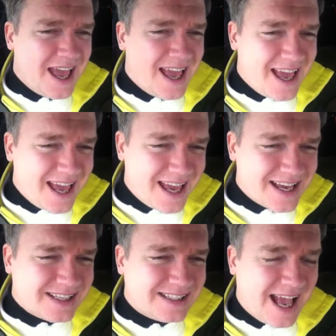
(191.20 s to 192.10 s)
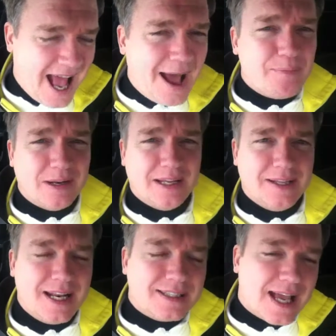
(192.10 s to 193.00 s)
is happening,
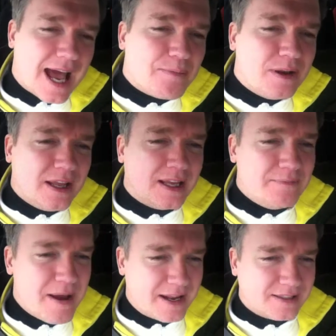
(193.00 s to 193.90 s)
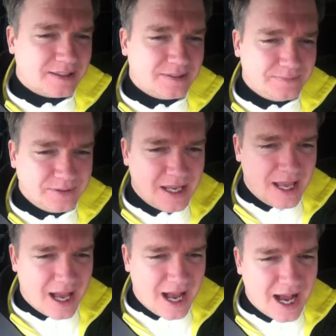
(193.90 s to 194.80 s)
and it's happening in
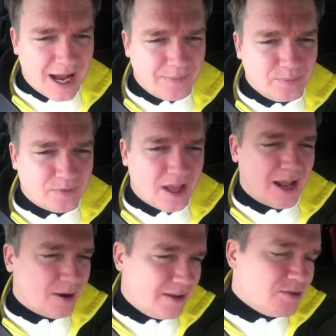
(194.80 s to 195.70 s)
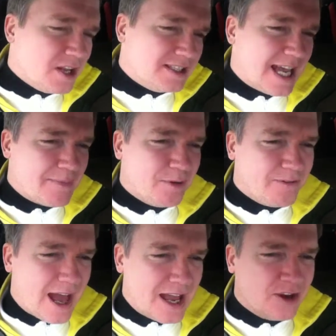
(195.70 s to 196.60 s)
medicine. Um, and I'll give you an example of
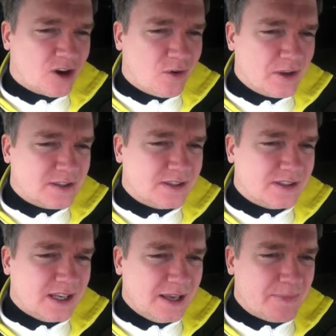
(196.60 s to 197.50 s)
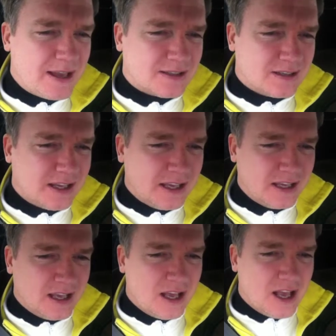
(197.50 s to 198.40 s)
that. You're going to see basically
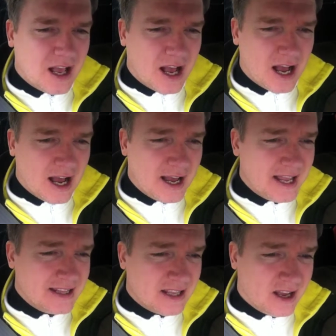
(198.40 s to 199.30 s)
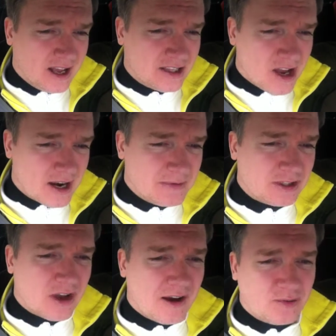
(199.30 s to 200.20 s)
uh, in, uh, autonomous
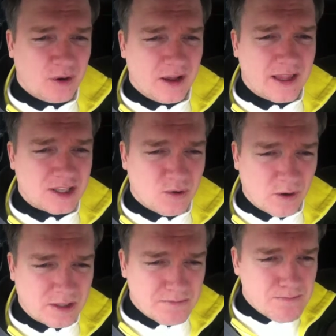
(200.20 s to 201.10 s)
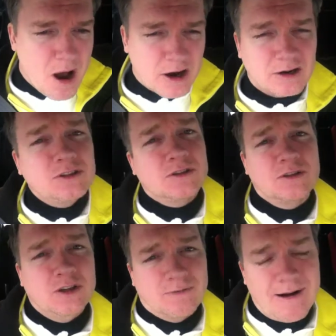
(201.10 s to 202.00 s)
software that's going to monitor
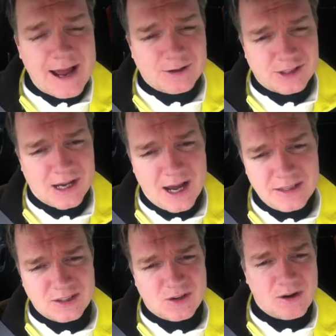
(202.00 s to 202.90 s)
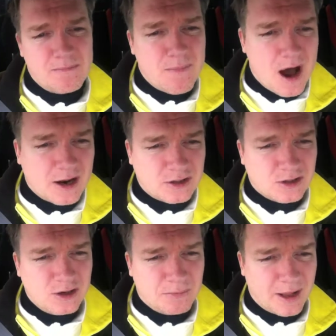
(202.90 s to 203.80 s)
your vital signs, it's going to monitor
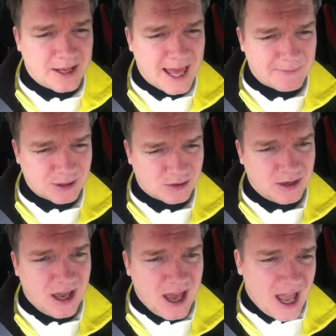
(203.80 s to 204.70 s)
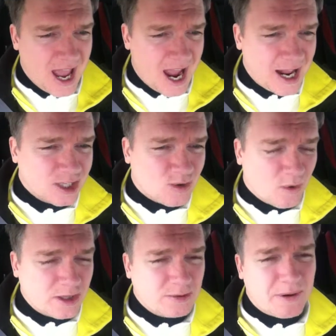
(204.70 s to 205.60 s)
your blood chemistry, and it's
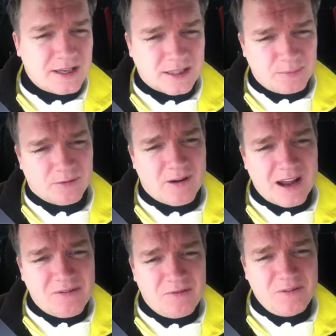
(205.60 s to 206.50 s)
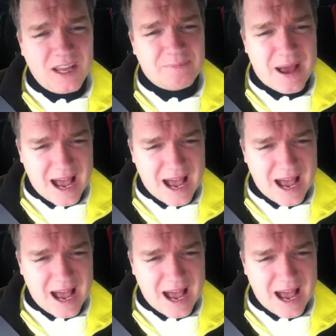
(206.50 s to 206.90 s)
going to basically provide feedback